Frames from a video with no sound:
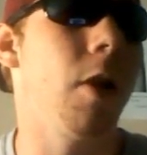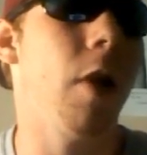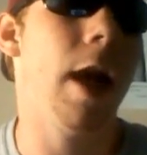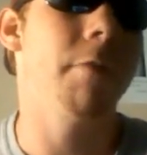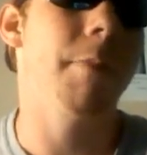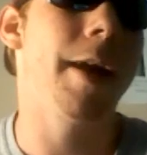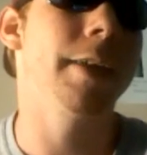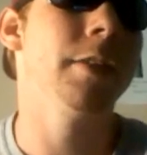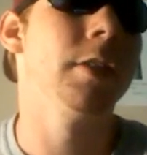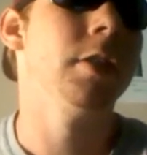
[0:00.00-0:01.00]
have my
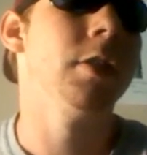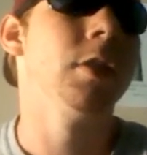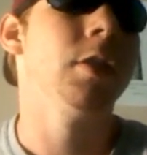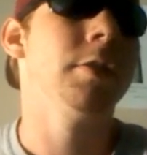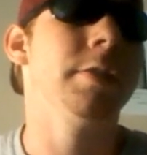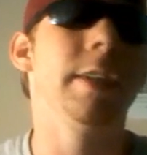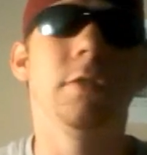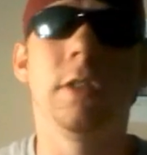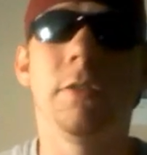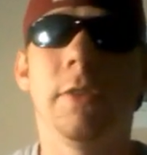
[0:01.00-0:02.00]

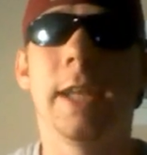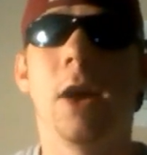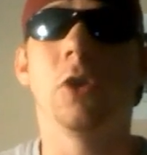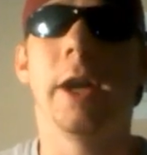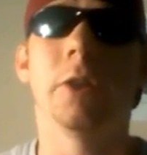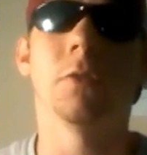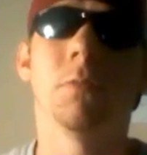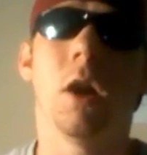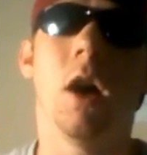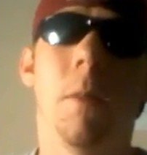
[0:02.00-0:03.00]
Tennessee vid out later on